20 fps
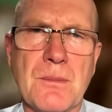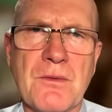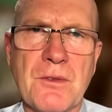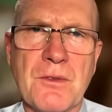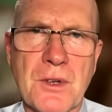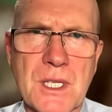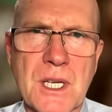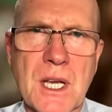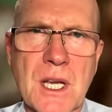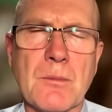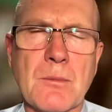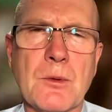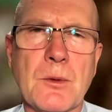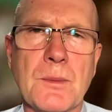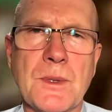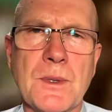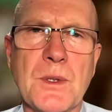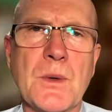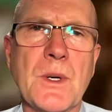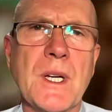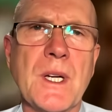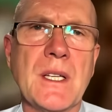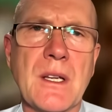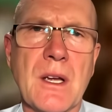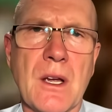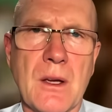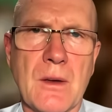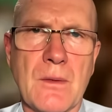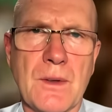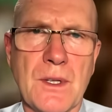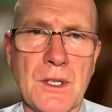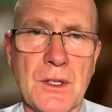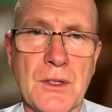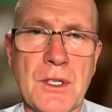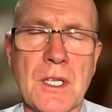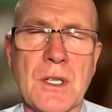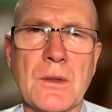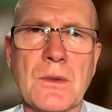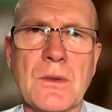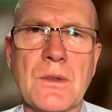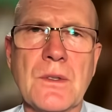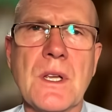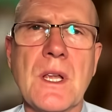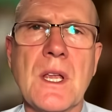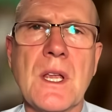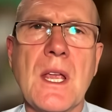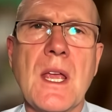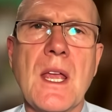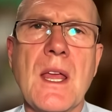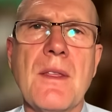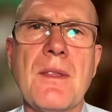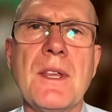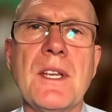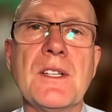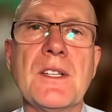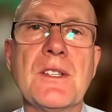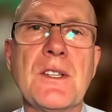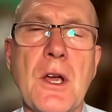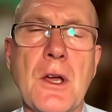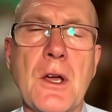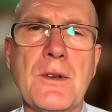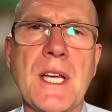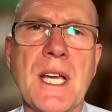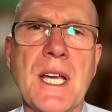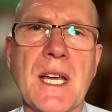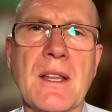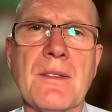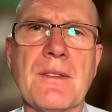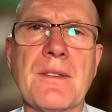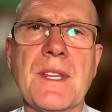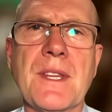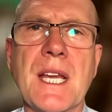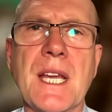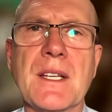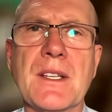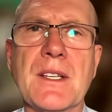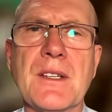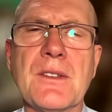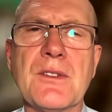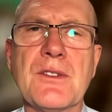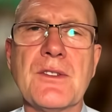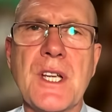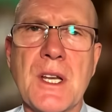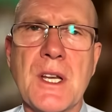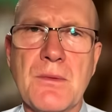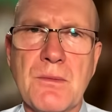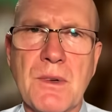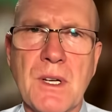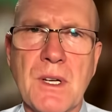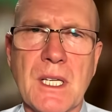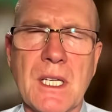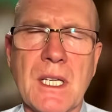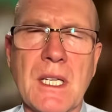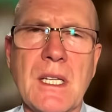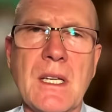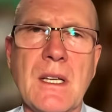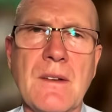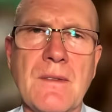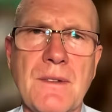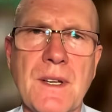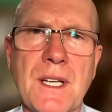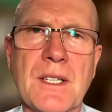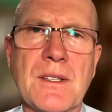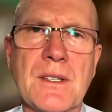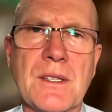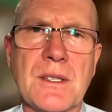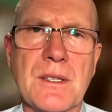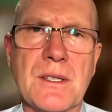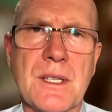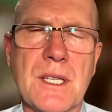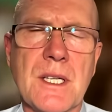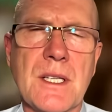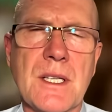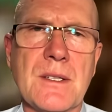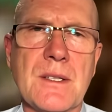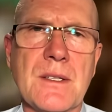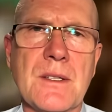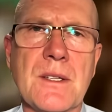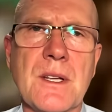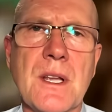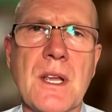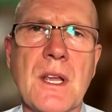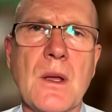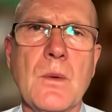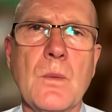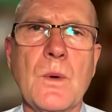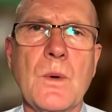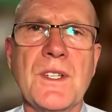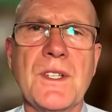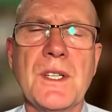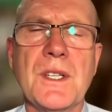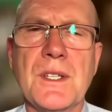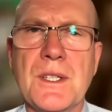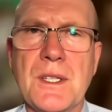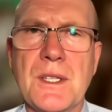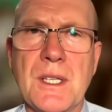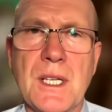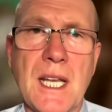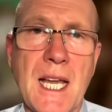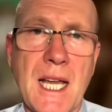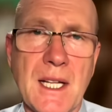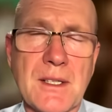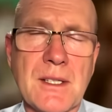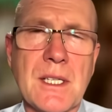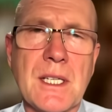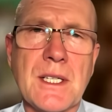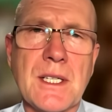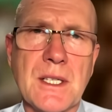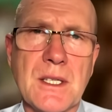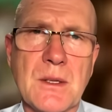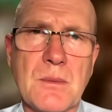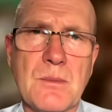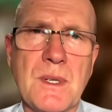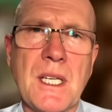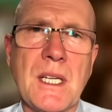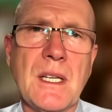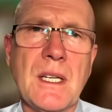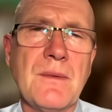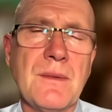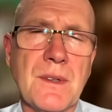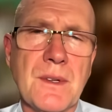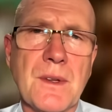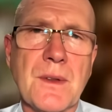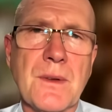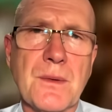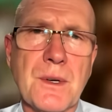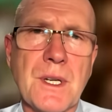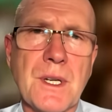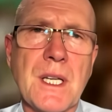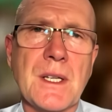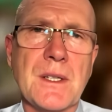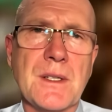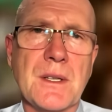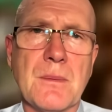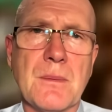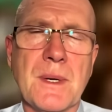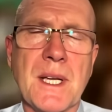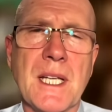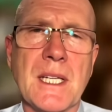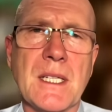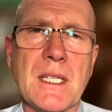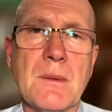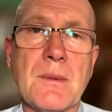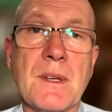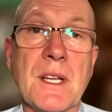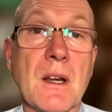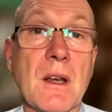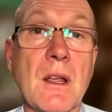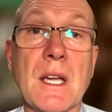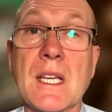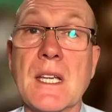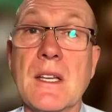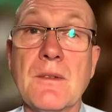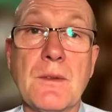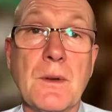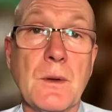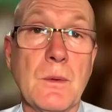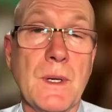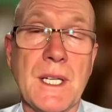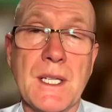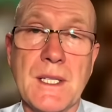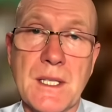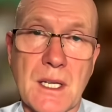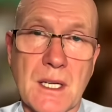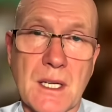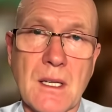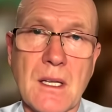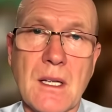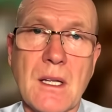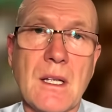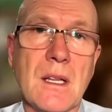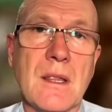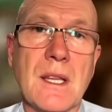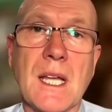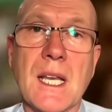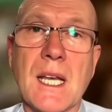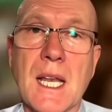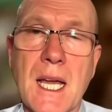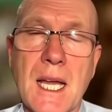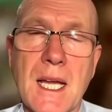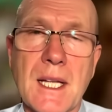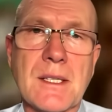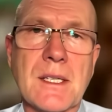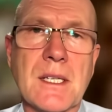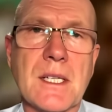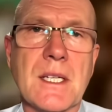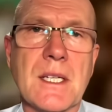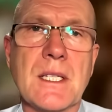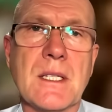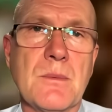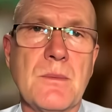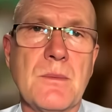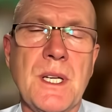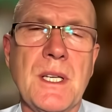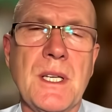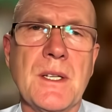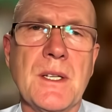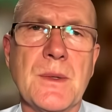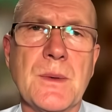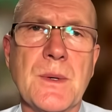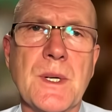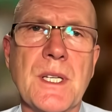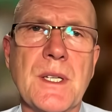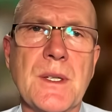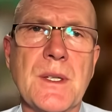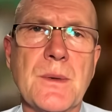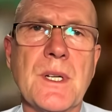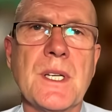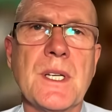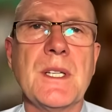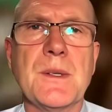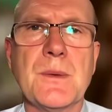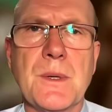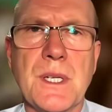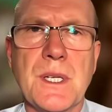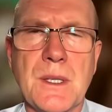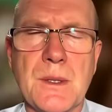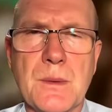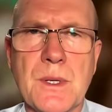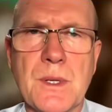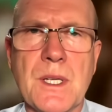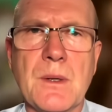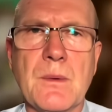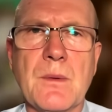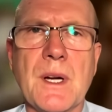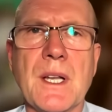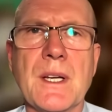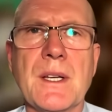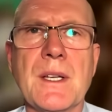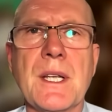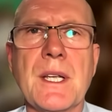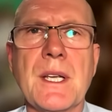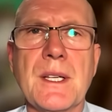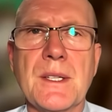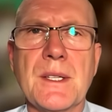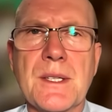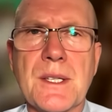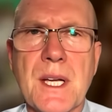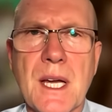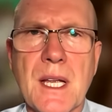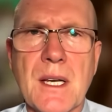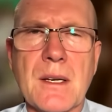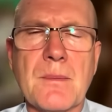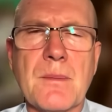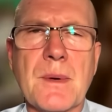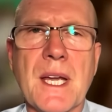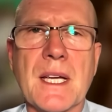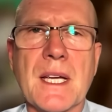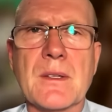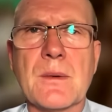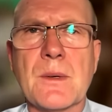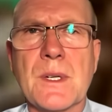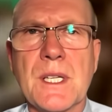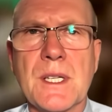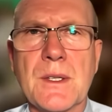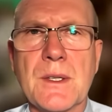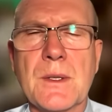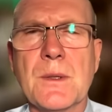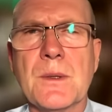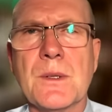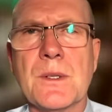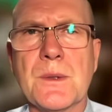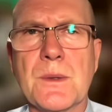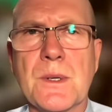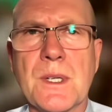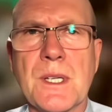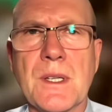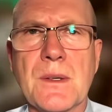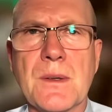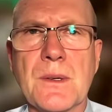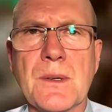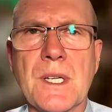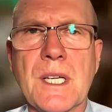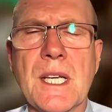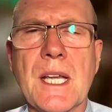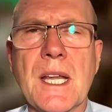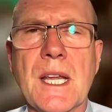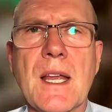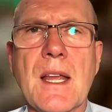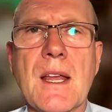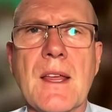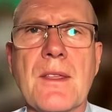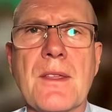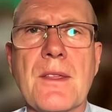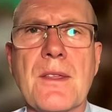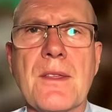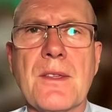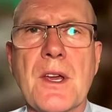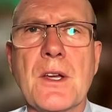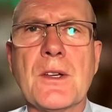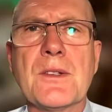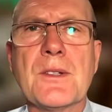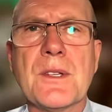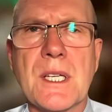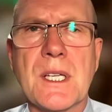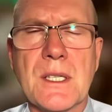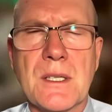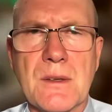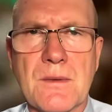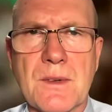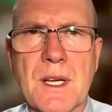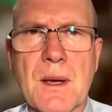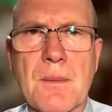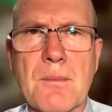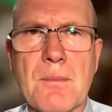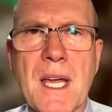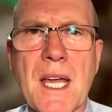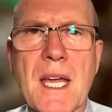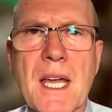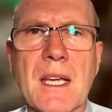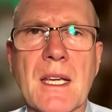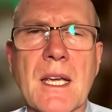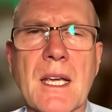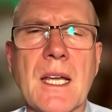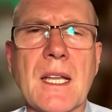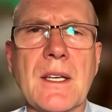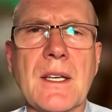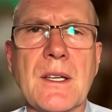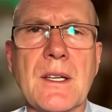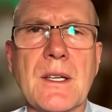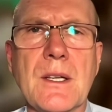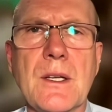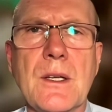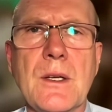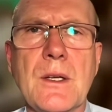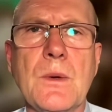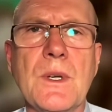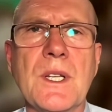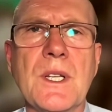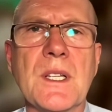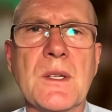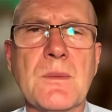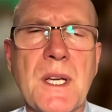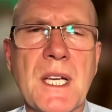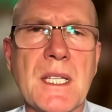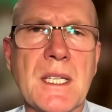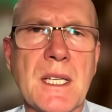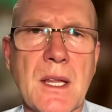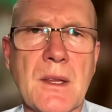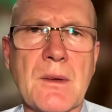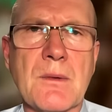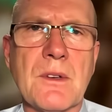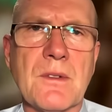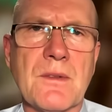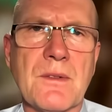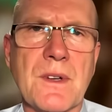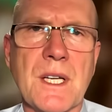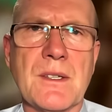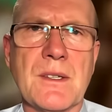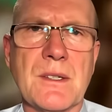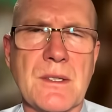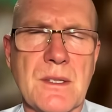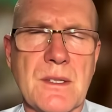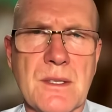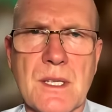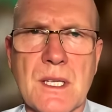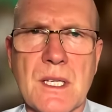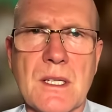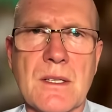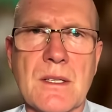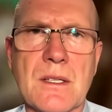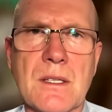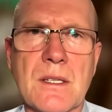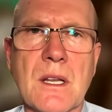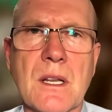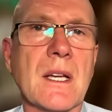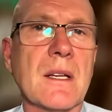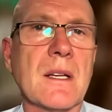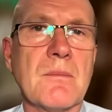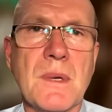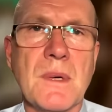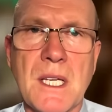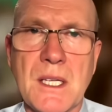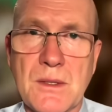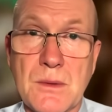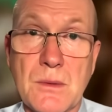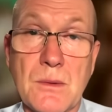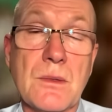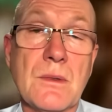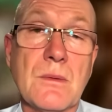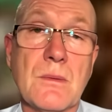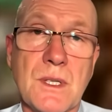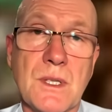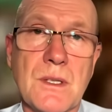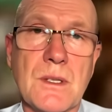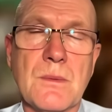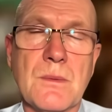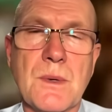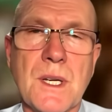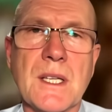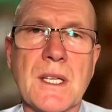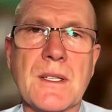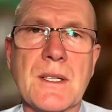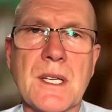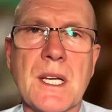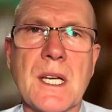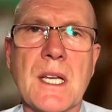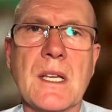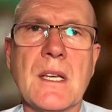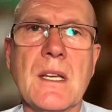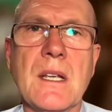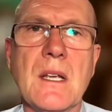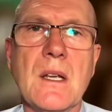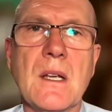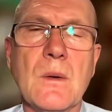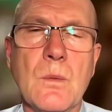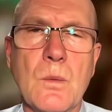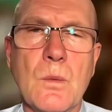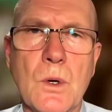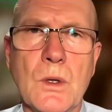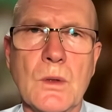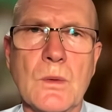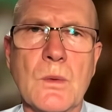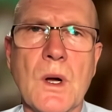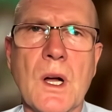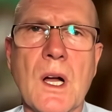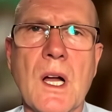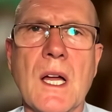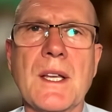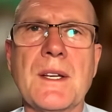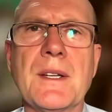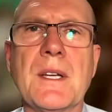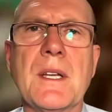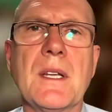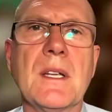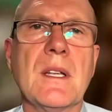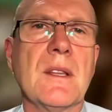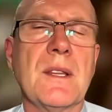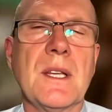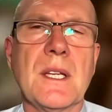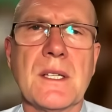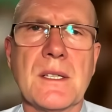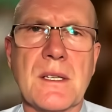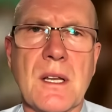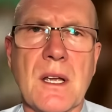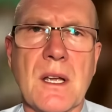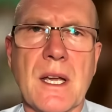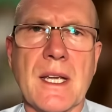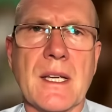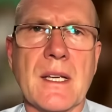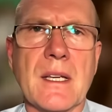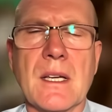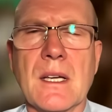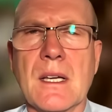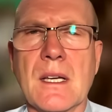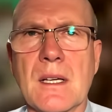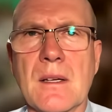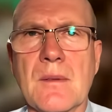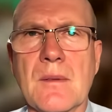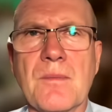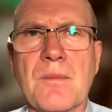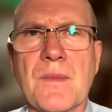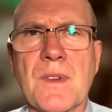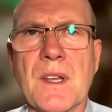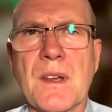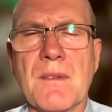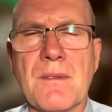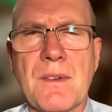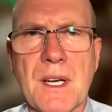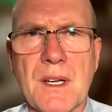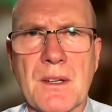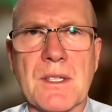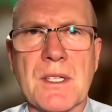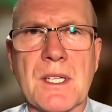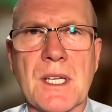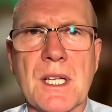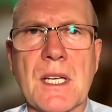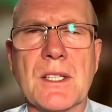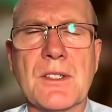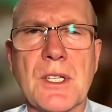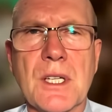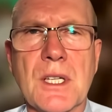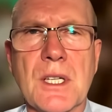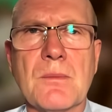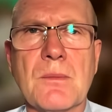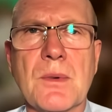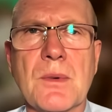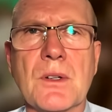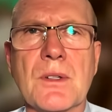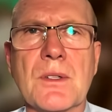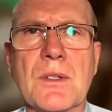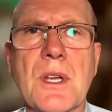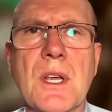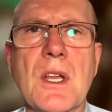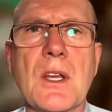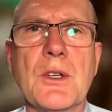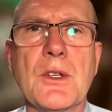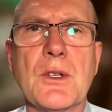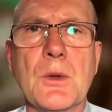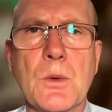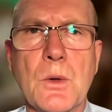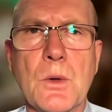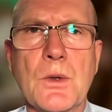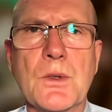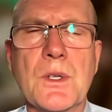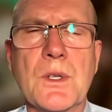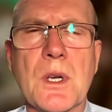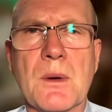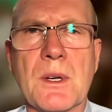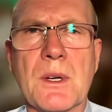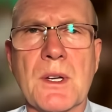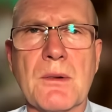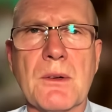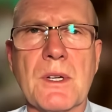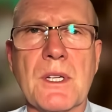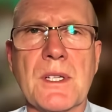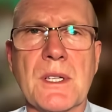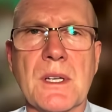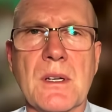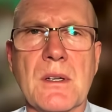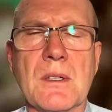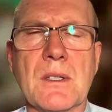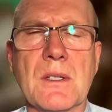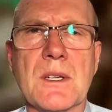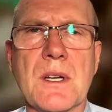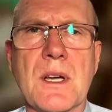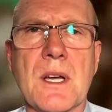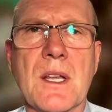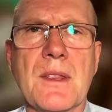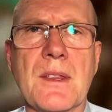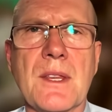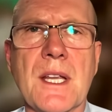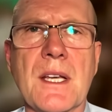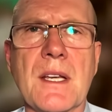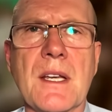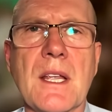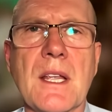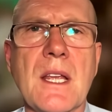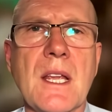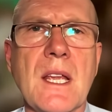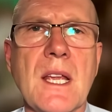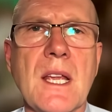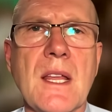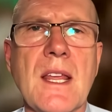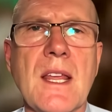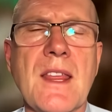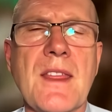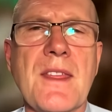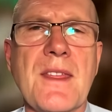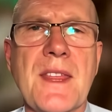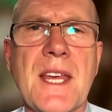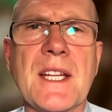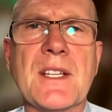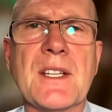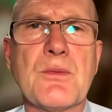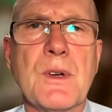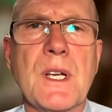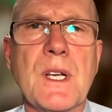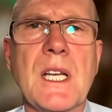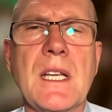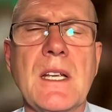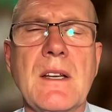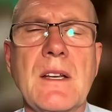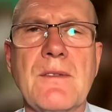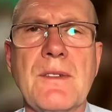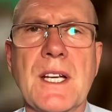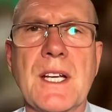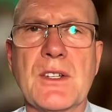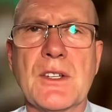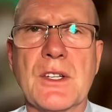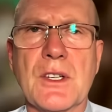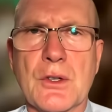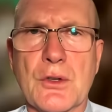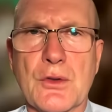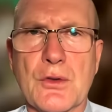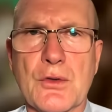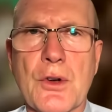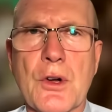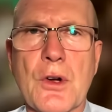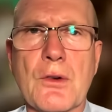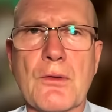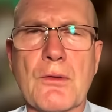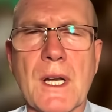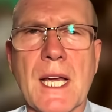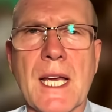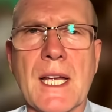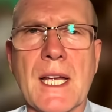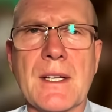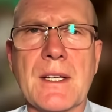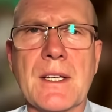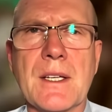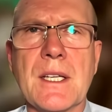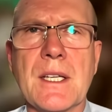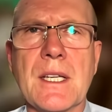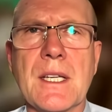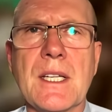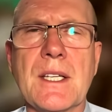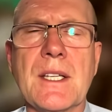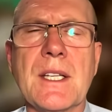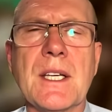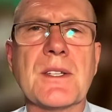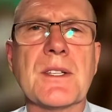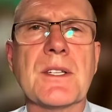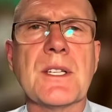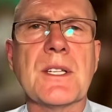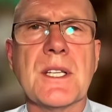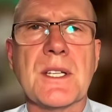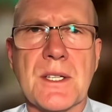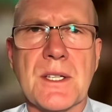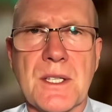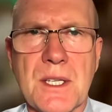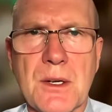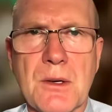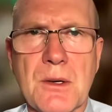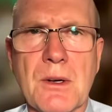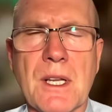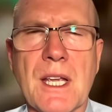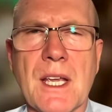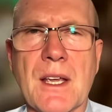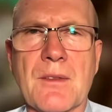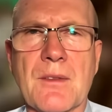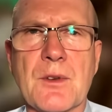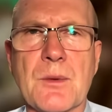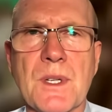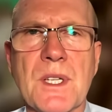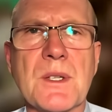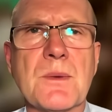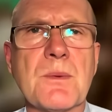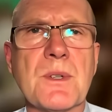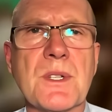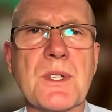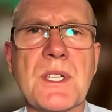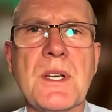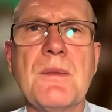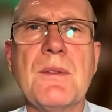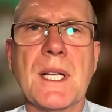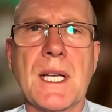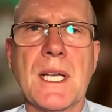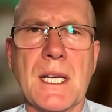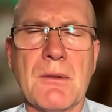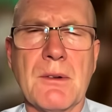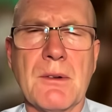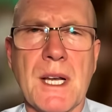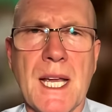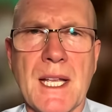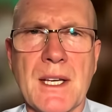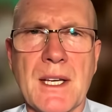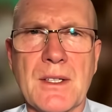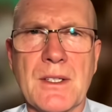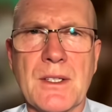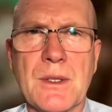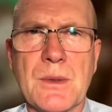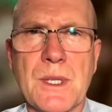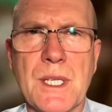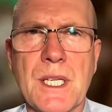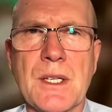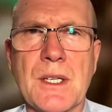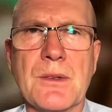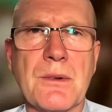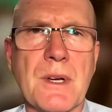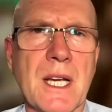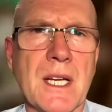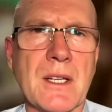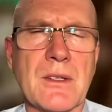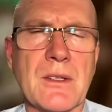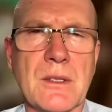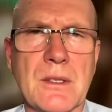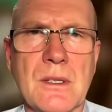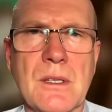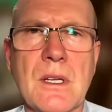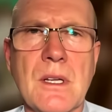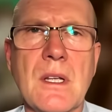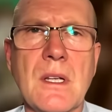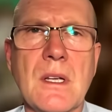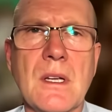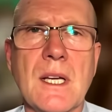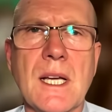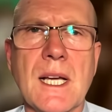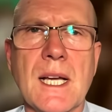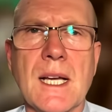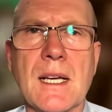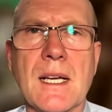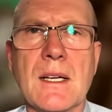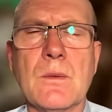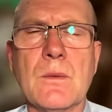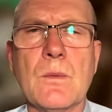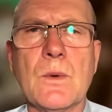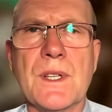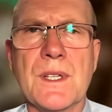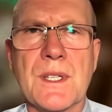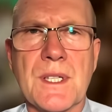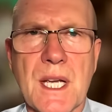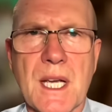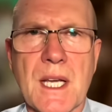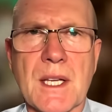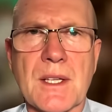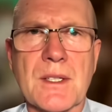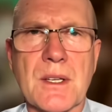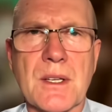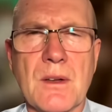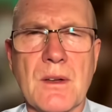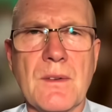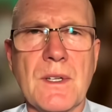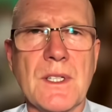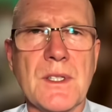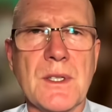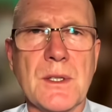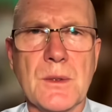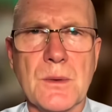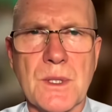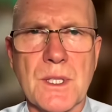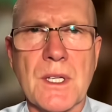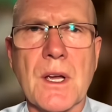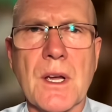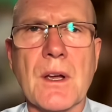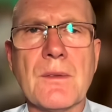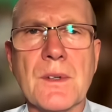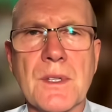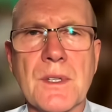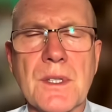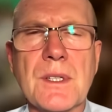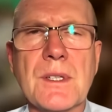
for example, between COVID and shingles. There's no doubt that generally infectious diseases, which had largely disappeared for the three years of the pandemic, like influenza, they largely disappeared in 2020, 2021, started back 22 and 23. Those things have come back, and you would expect other infectious diseases like measles, which is being seen worldwide, things like um, varicella, chickenpox, to also increase alongside that. That's really infection control related. It doesn't necessarily have to be specifically related to an interaction uh, with SARS CoV 2 and COVID.